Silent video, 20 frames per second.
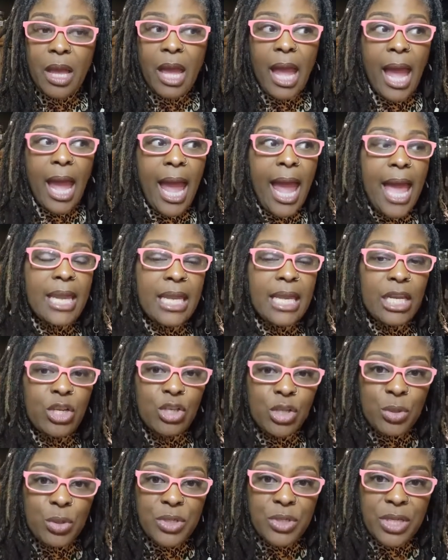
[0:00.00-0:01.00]
And in
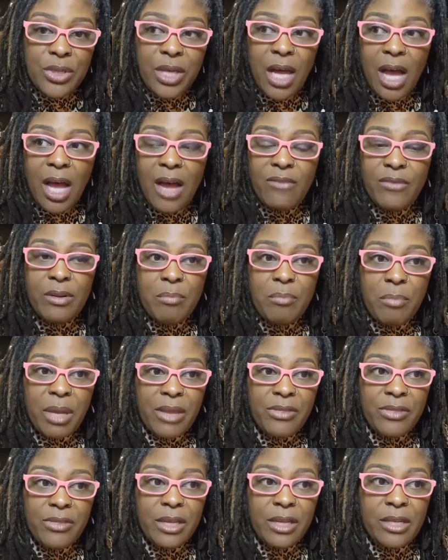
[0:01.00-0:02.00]
using the oven
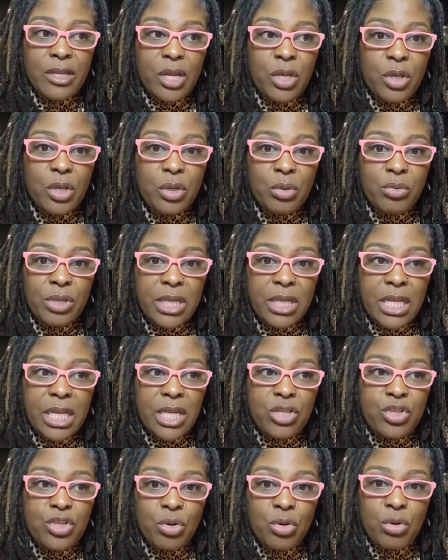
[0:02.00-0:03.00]
method, you'll
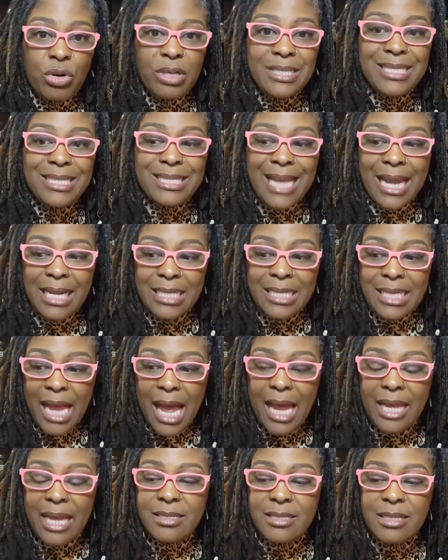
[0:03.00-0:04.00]
need your
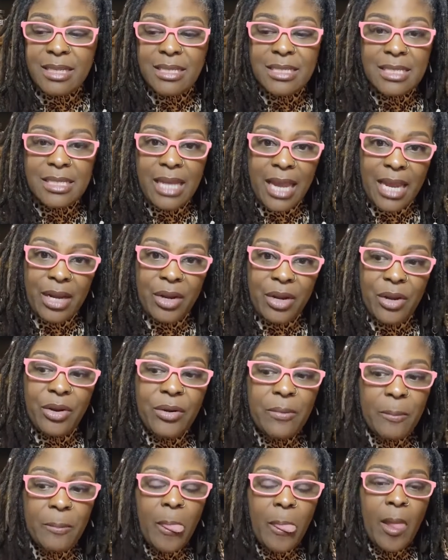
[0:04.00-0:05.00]
sanitized
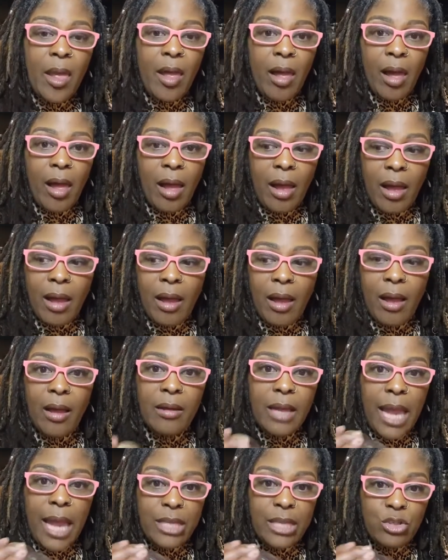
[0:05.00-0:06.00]
container uh,
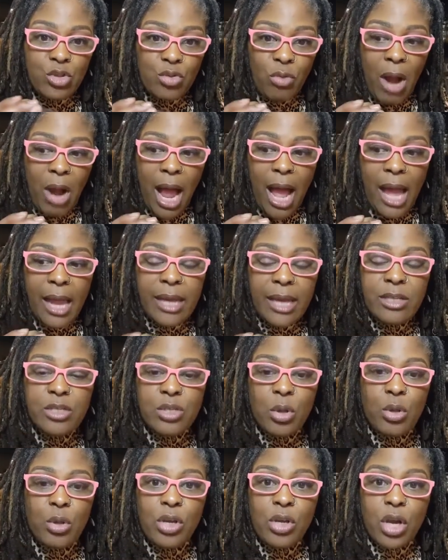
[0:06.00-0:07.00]
and dried.
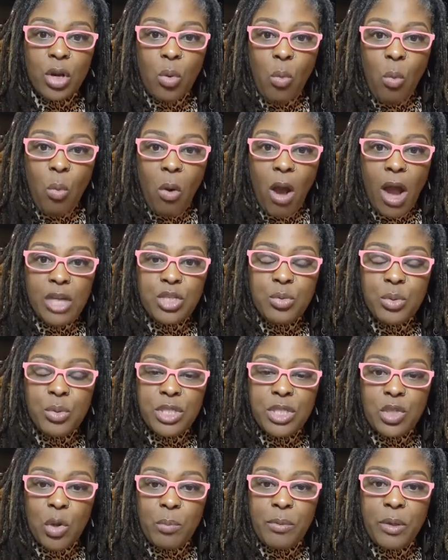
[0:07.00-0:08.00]
So you're going to wash with
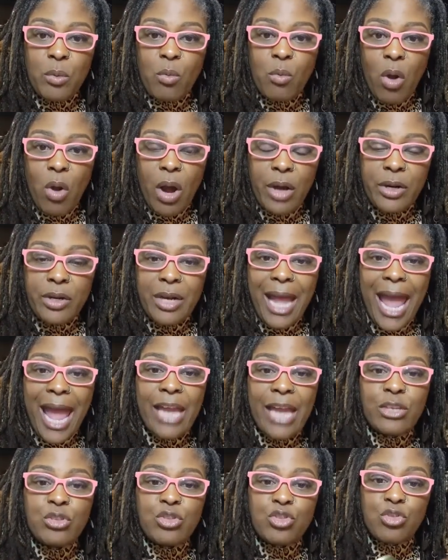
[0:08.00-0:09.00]
soapy water
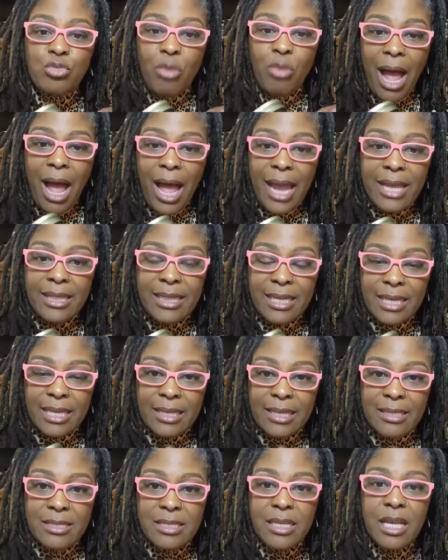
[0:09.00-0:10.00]
and dry
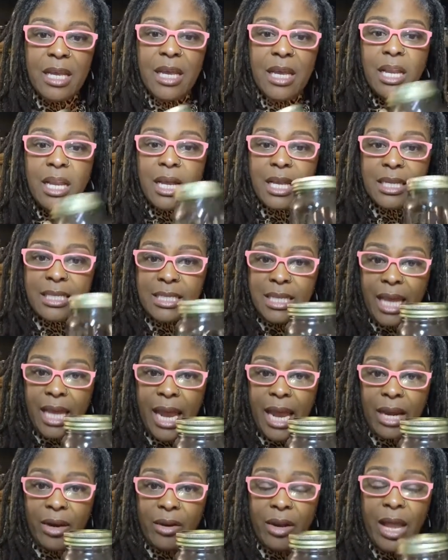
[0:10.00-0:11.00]
this
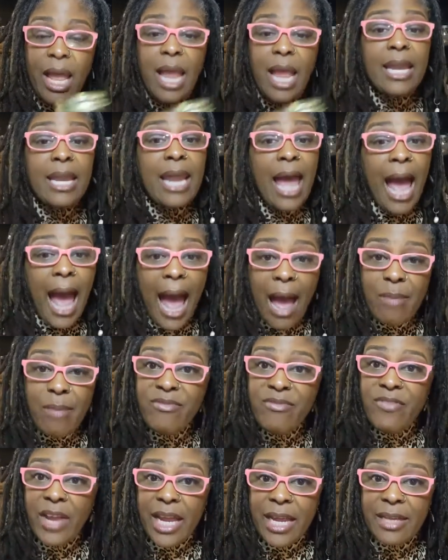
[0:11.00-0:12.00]
container. Now I'm
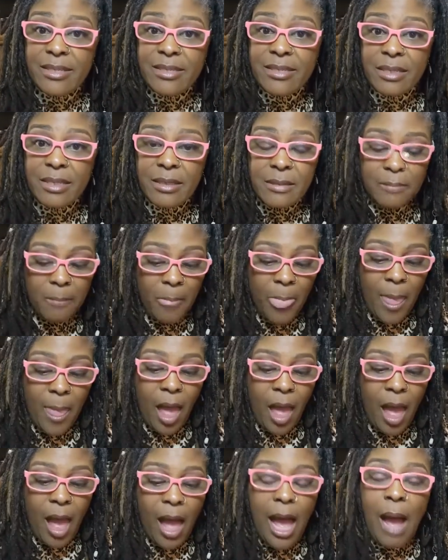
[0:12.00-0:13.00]
fancy.
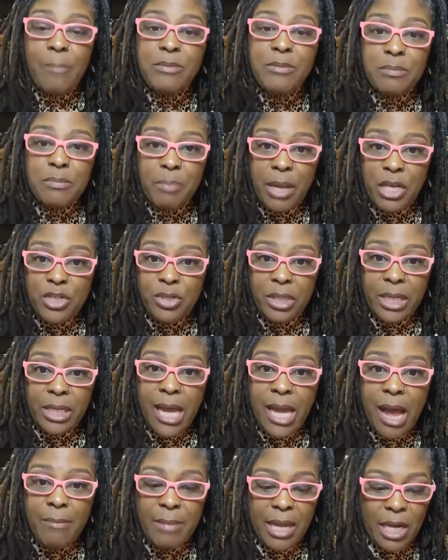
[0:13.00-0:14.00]
Uh, I'm special
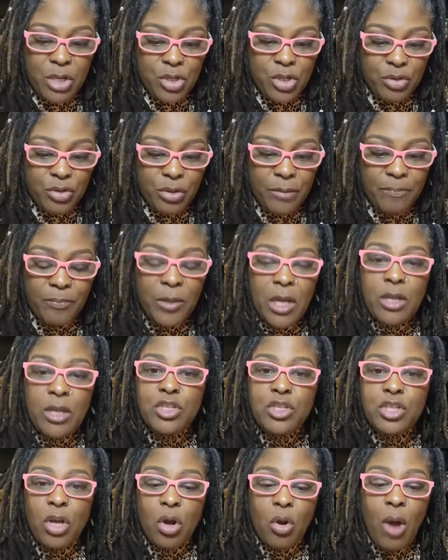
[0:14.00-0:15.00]
and I'm extra.
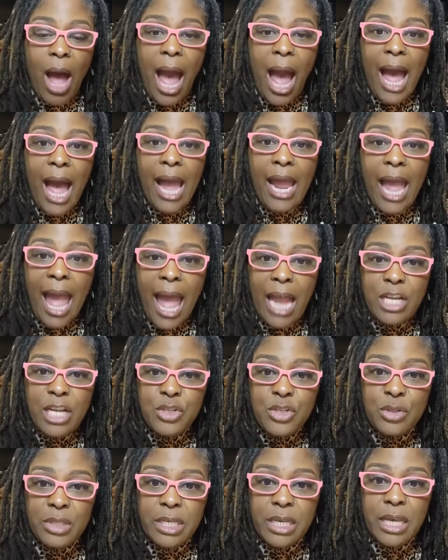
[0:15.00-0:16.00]
So I
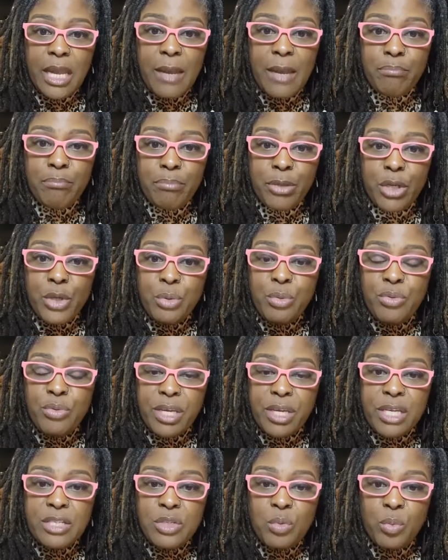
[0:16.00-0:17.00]
actually imbue
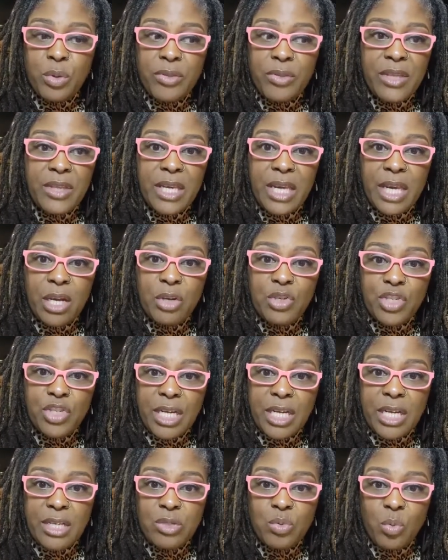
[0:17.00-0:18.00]
this with the
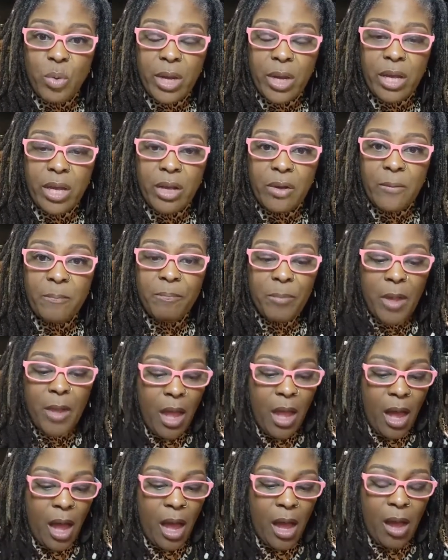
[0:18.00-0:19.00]
energy as well
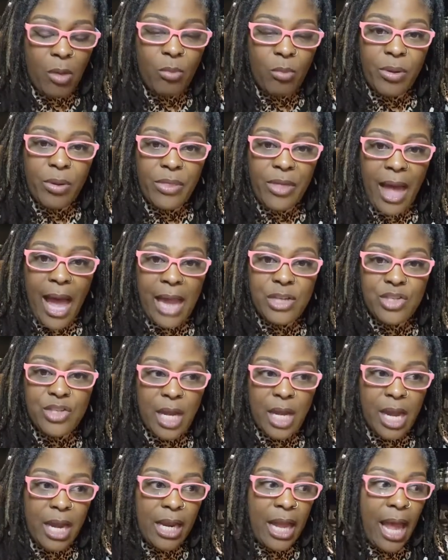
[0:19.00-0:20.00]
uh, with High
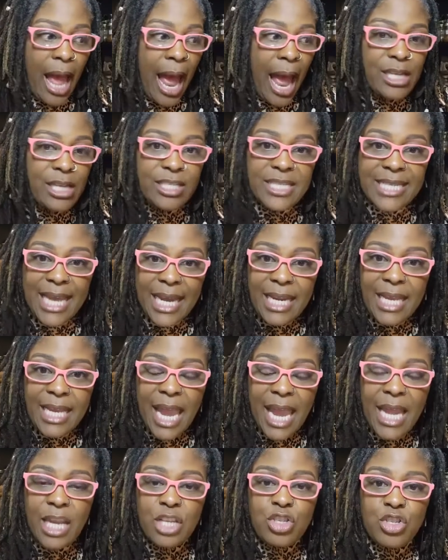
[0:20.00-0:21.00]
John. I
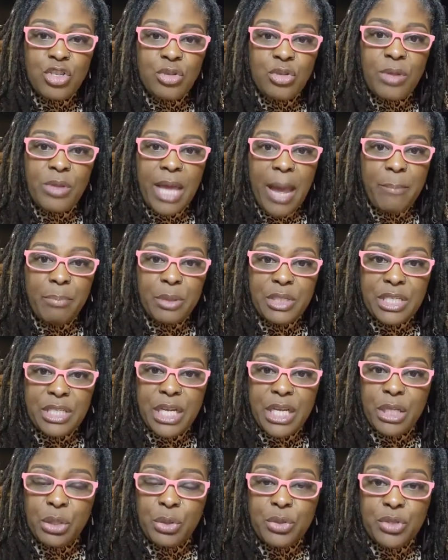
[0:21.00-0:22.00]
dedicate it to that
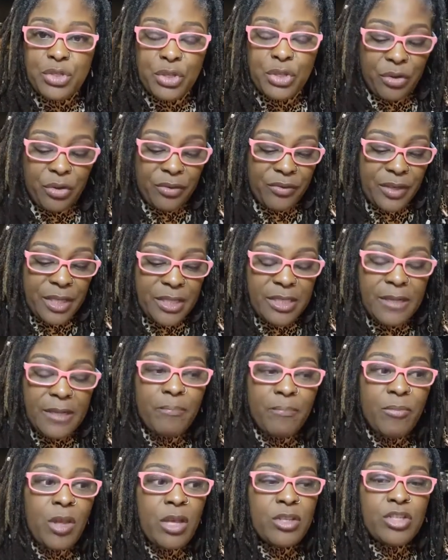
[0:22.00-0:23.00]
particular service.
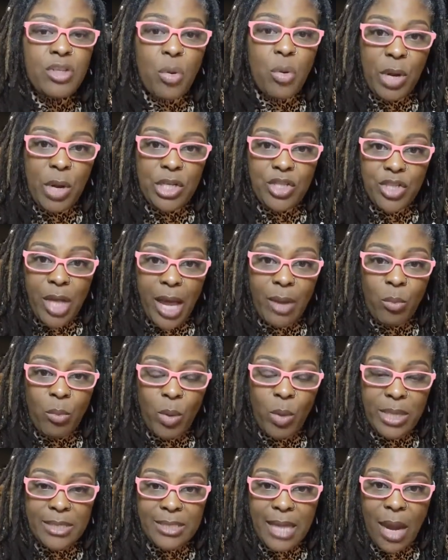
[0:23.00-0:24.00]
So once I,
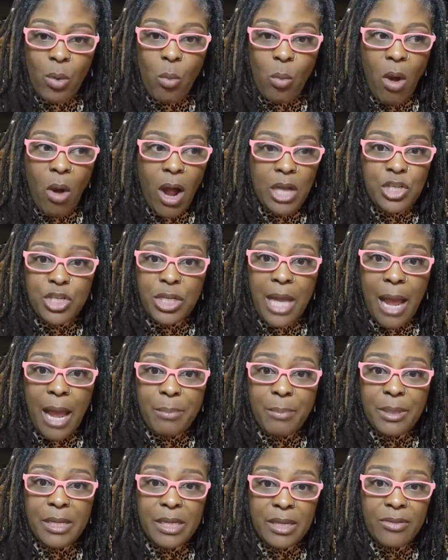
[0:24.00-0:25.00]
once I wash it, I
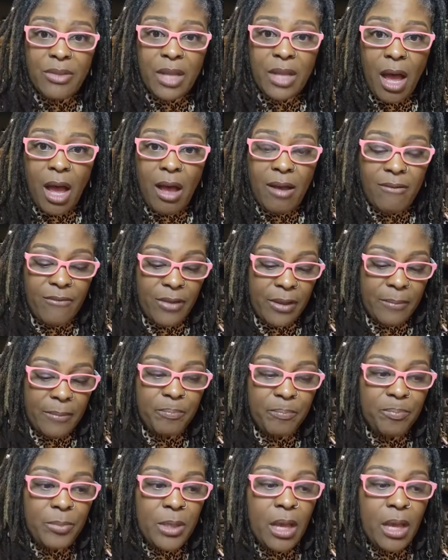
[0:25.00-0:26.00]
put it in the
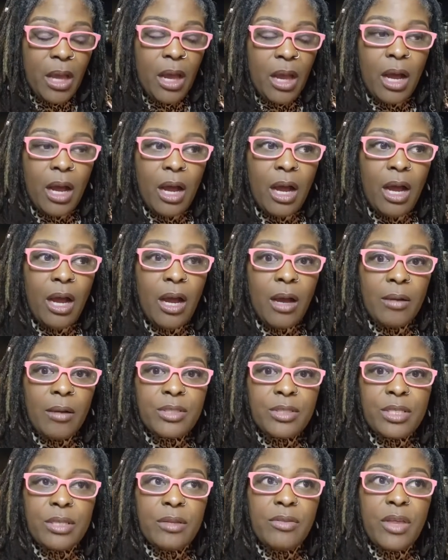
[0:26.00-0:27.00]
oven. Uh,
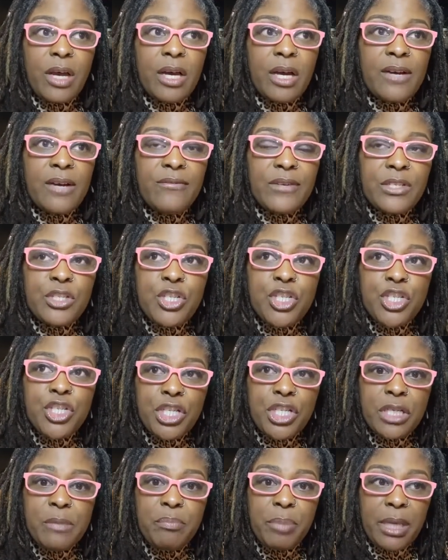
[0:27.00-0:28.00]
the oven
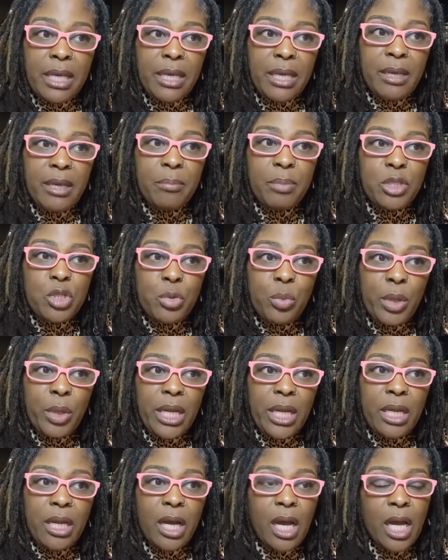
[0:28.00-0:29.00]
should be
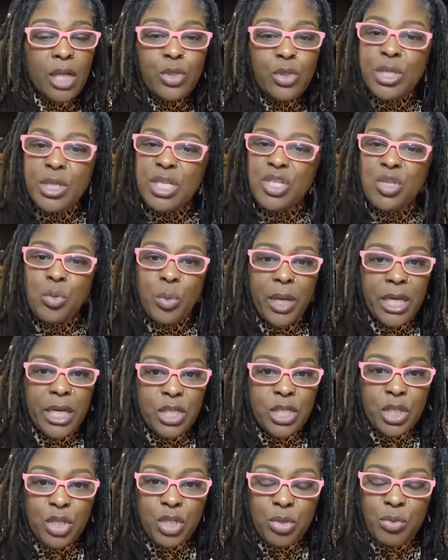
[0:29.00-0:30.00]
between 120
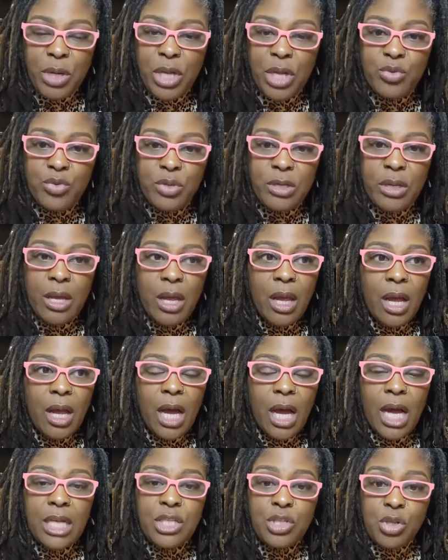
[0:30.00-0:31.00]
to 200
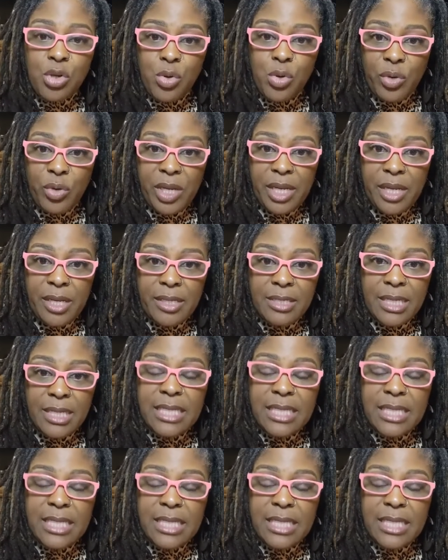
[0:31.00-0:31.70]
uh, degrees.